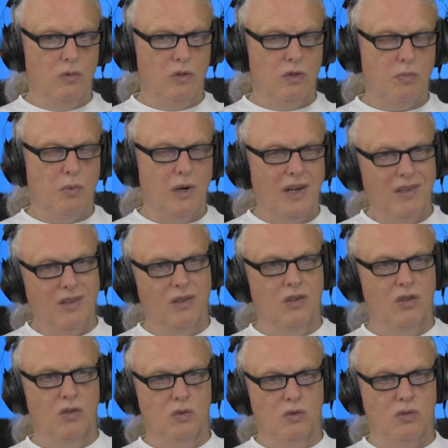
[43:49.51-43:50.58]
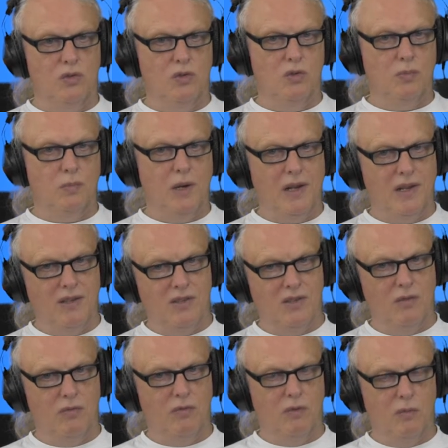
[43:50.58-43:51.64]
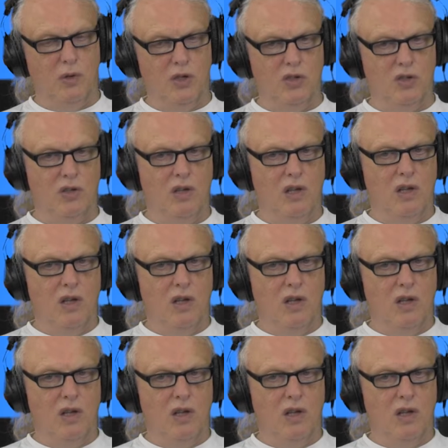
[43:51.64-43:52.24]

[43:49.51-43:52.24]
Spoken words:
spread the news, to spread this information.